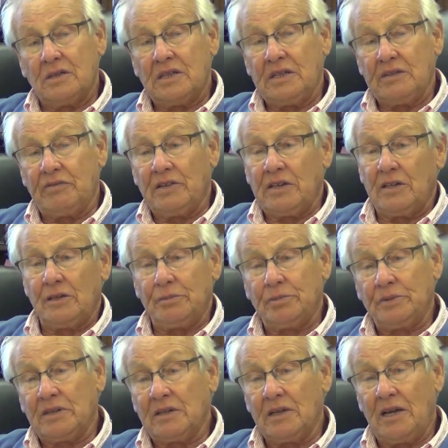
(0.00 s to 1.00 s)

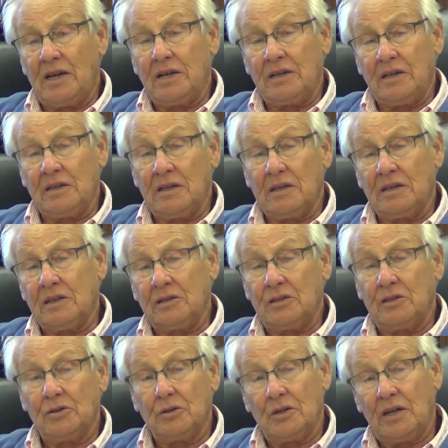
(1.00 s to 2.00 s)
developed a
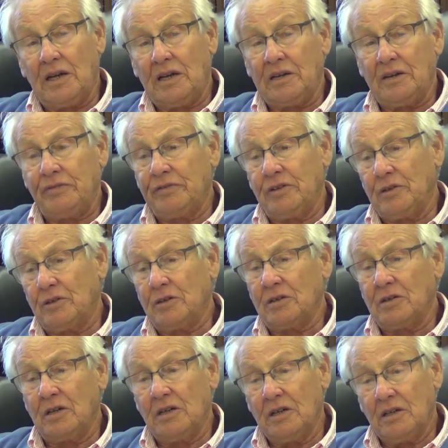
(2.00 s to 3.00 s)
into a
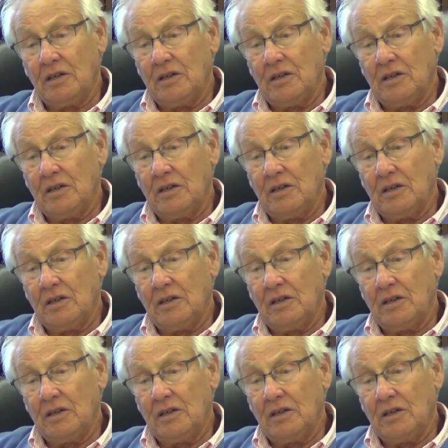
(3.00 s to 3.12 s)
lifelong